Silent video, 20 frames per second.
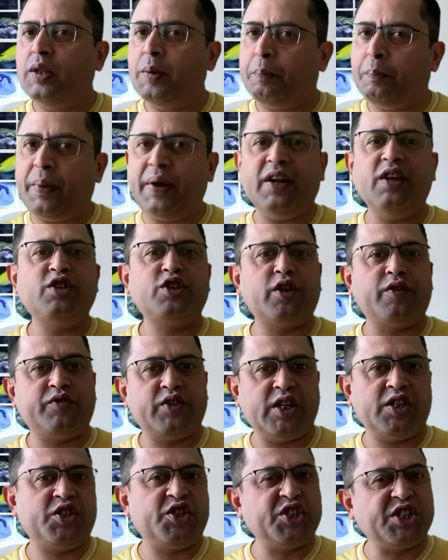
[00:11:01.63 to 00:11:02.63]
the perils of
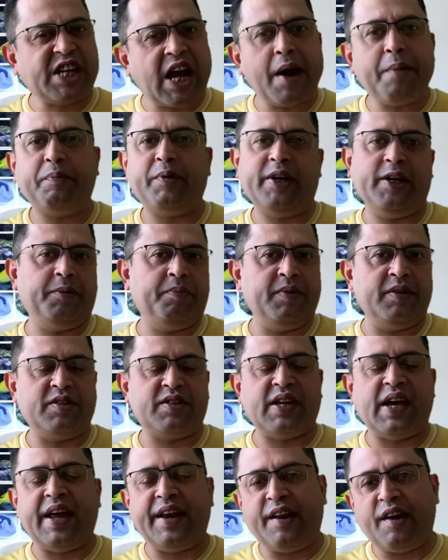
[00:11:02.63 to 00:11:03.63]
such sham
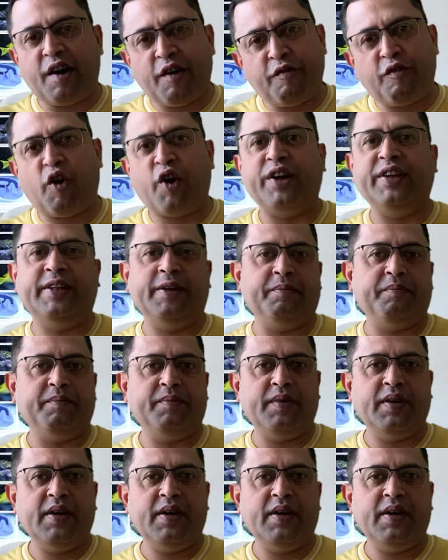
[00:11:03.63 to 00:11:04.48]
treatments and avoid them.